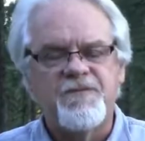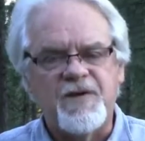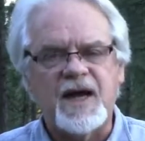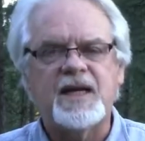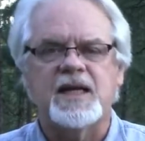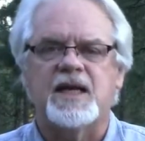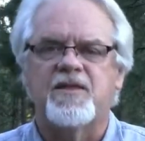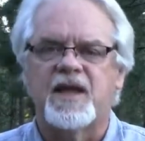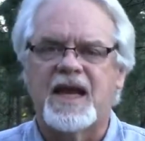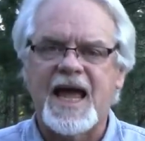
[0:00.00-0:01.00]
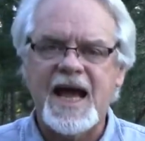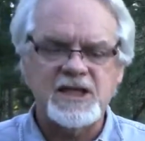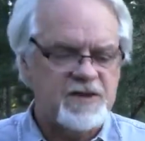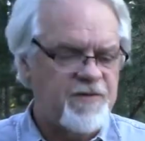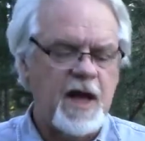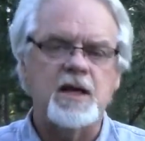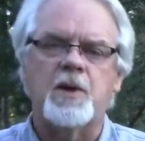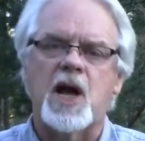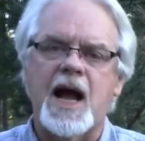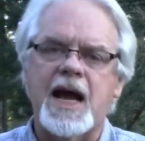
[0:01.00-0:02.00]
Finally, the last
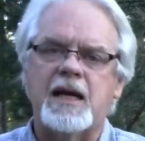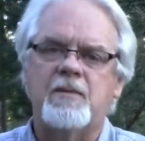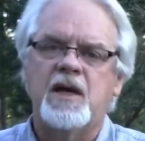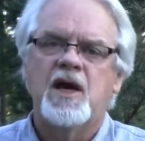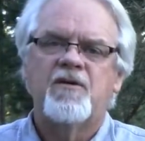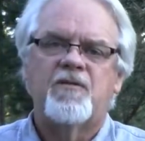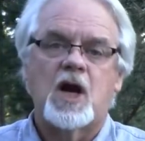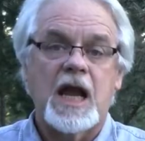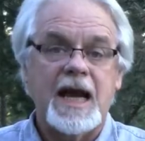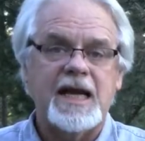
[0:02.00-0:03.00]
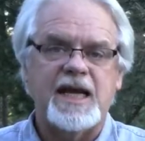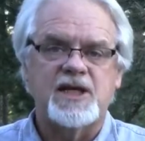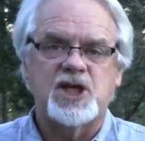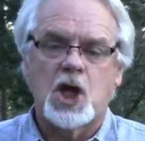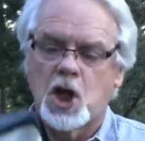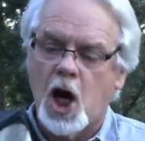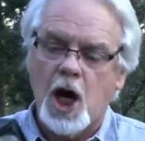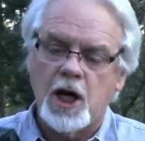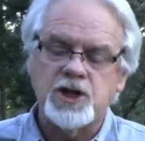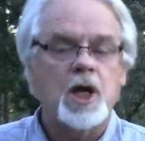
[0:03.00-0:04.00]
valuable item for lighting is a
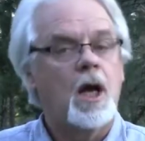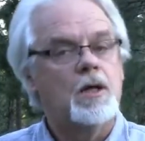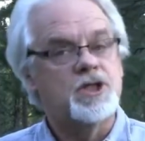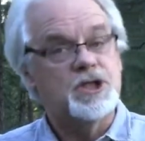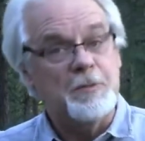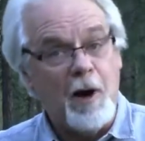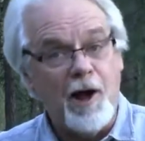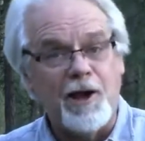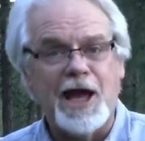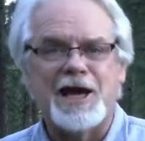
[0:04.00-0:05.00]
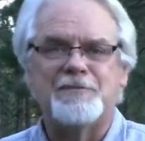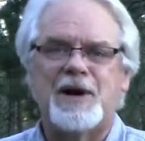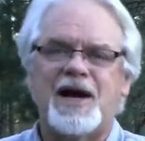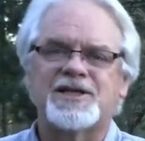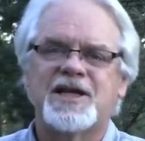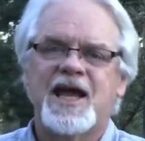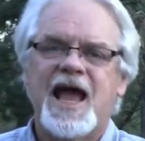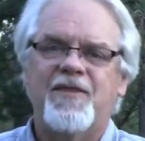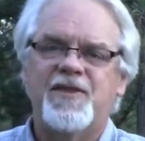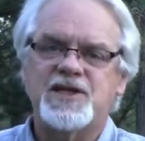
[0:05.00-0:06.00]
large, small light box,
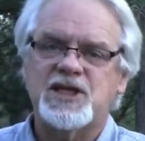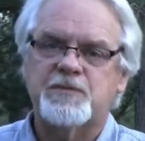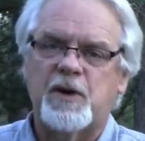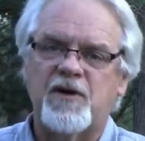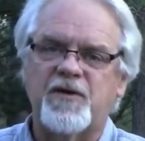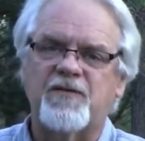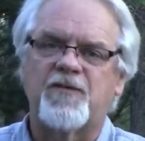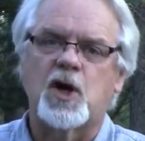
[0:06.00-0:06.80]
and this is perfect